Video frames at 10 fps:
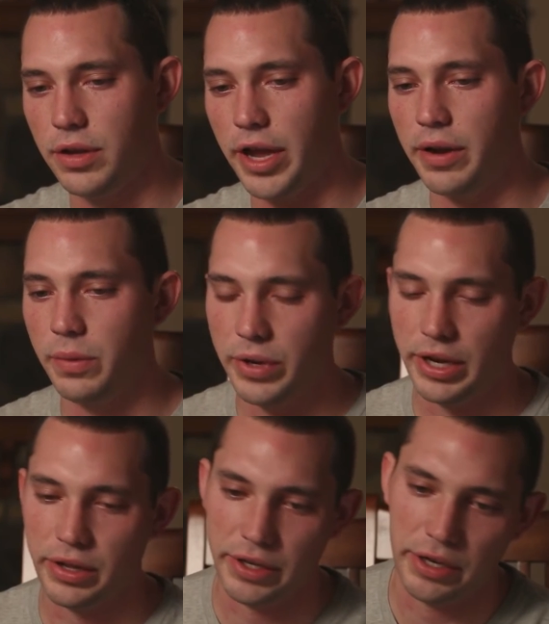I had a
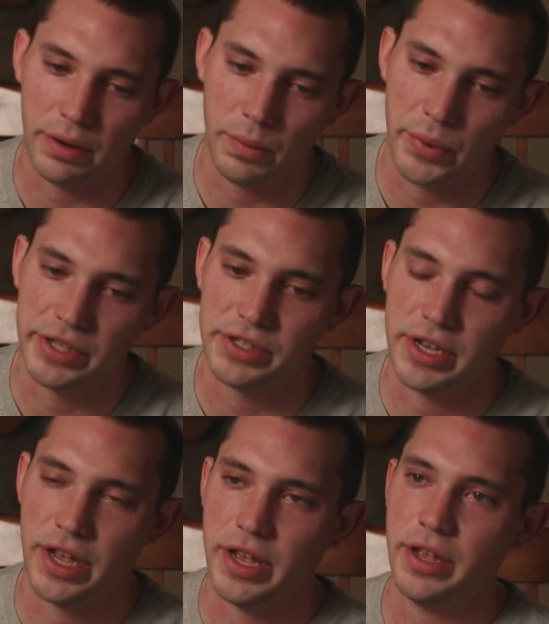week clean on
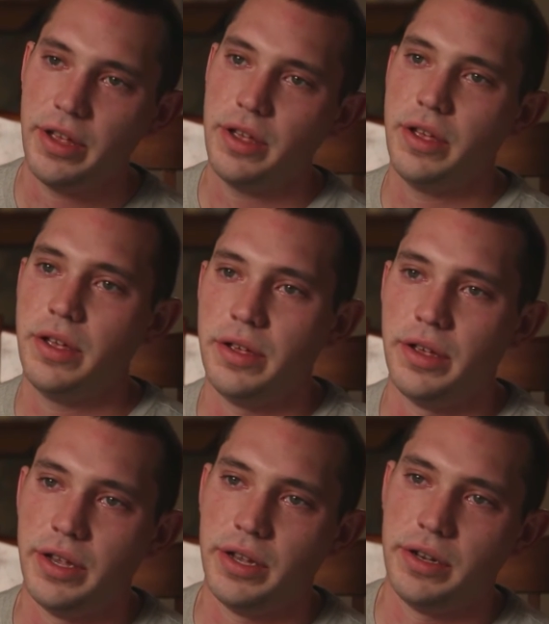Wednesday,
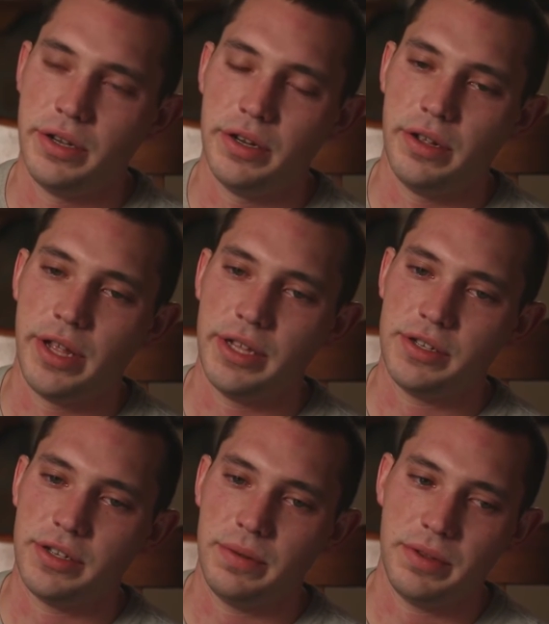and you know, that's
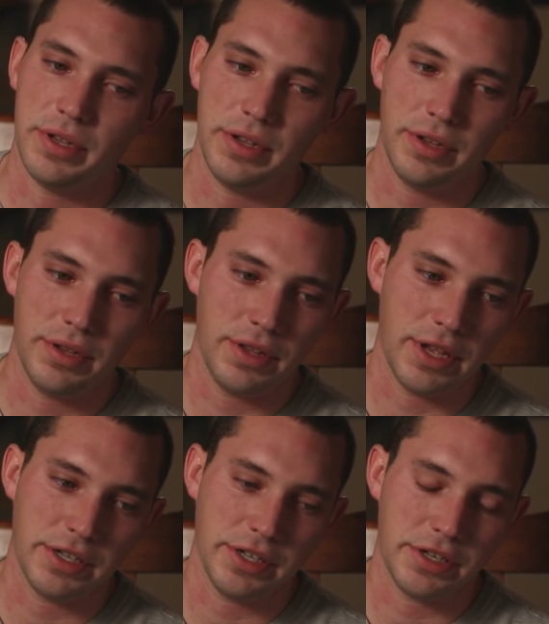something
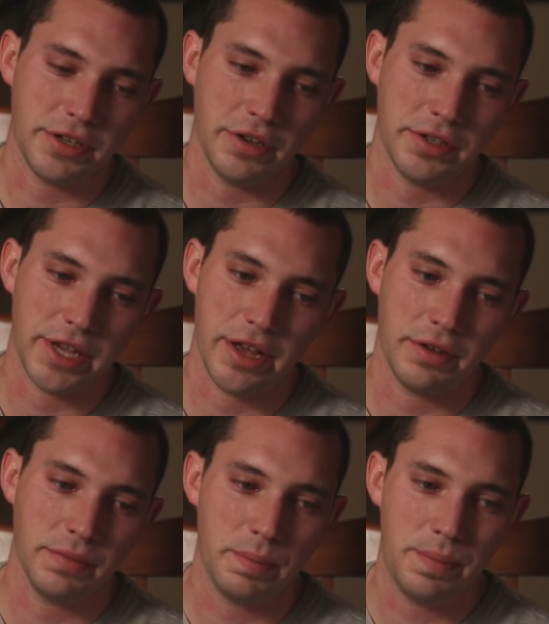that just shows
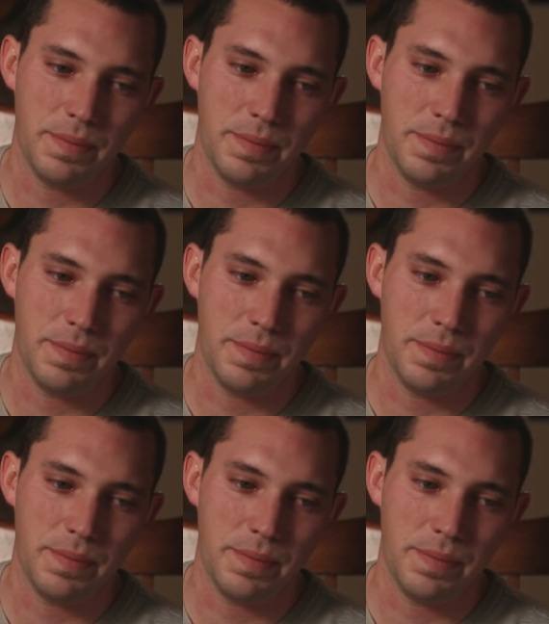how